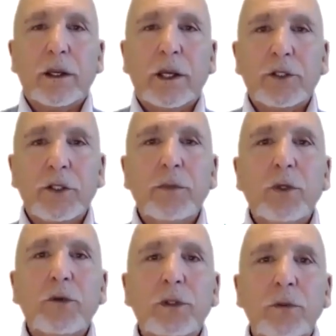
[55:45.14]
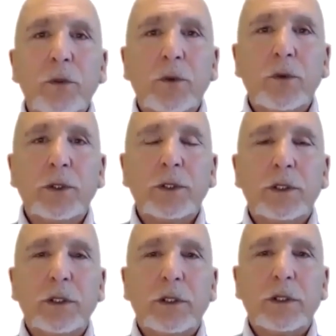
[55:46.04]
as you move toward
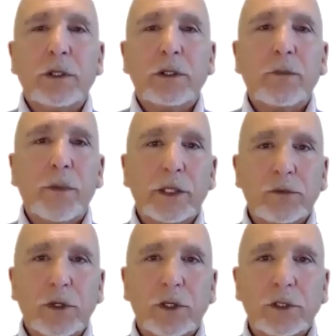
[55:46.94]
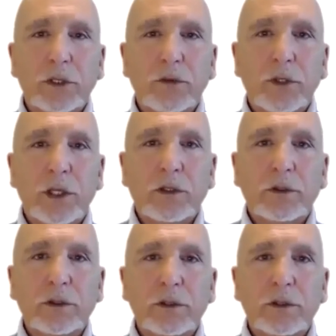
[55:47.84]
the best version of you.